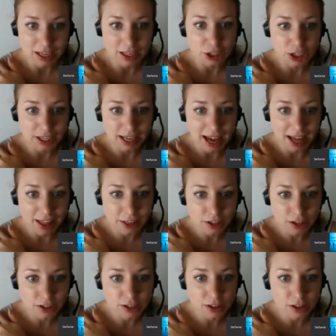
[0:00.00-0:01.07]
She
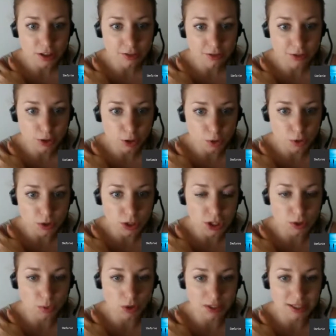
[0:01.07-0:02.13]
gathers the food
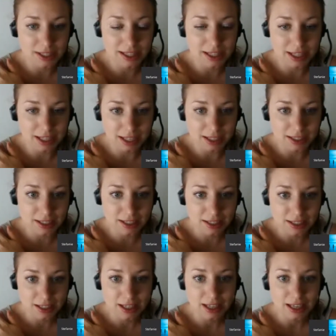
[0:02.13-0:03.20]
she wants to eat
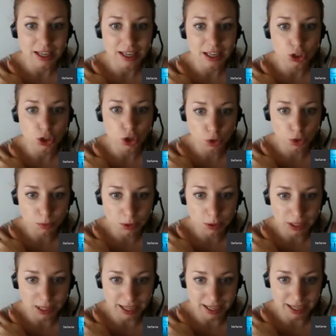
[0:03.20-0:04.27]
in 2
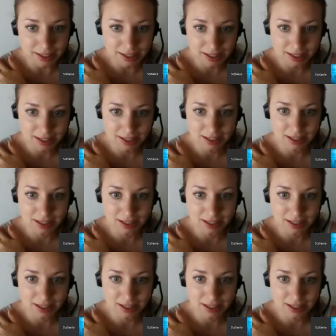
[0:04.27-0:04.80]
plates.